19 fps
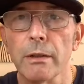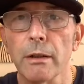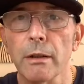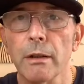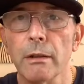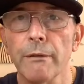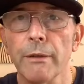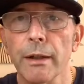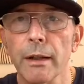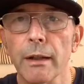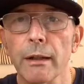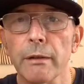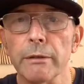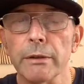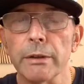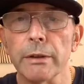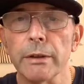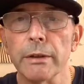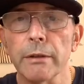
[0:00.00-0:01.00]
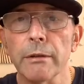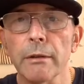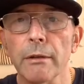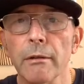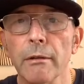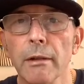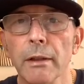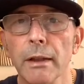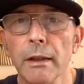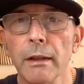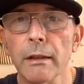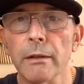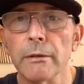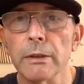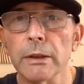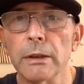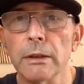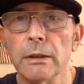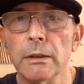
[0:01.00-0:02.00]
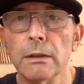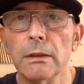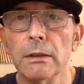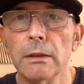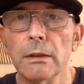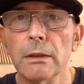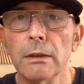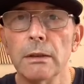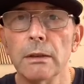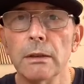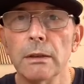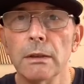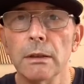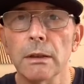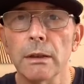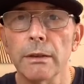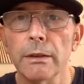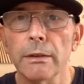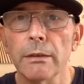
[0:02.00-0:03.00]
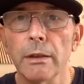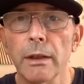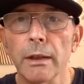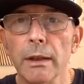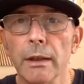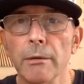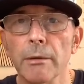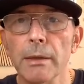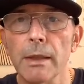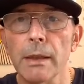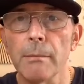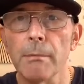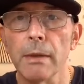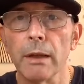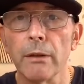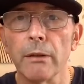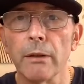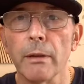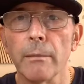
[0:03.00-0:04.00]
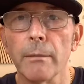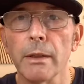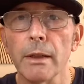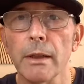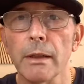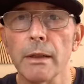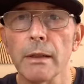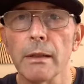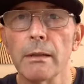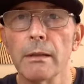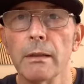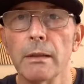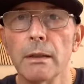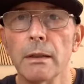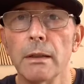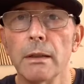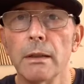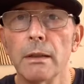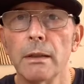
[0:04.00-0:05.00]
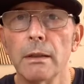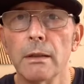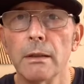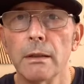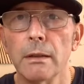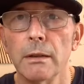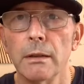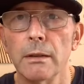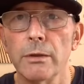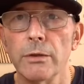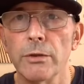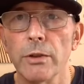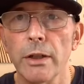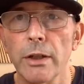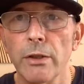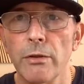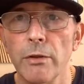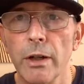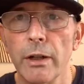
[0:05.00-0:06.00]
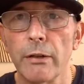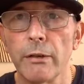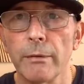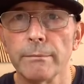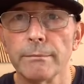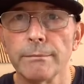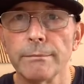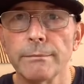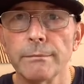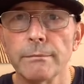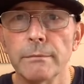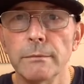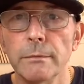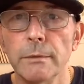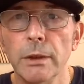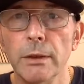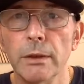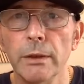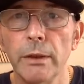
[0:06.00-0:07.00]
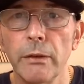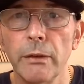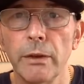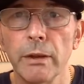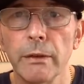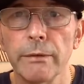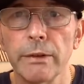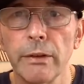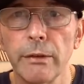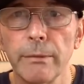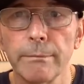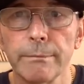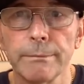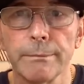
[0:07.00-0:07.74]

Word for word: I love the cover too. Great cover. I do like it when they mix up the uh, trade dress on these covers.